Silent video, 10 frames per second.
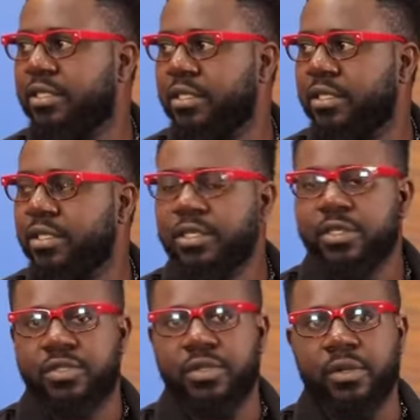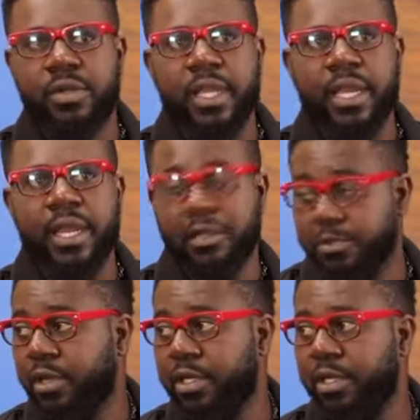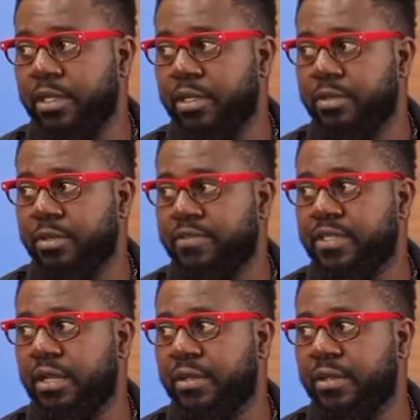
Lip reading: Mm. So I was born in Cooftown.